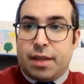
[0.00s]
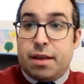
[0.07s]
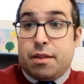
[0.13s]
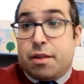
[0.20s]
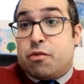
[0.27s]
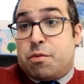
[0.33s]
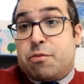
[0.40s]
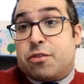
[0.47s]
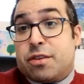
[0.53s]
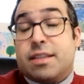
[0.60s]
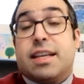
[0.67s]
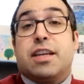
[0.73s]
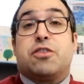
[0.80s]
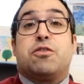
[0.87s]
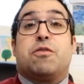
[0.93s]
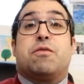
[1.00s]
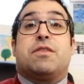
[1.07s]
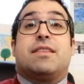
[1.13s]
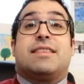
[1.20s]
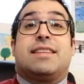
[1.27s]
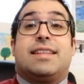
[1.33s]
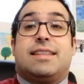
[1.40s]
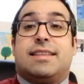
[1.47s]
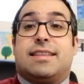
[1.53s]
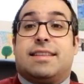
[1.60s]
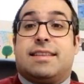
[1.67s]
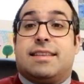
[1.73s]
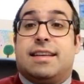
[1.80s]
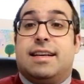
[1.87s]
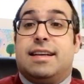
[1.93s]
representation of the citizens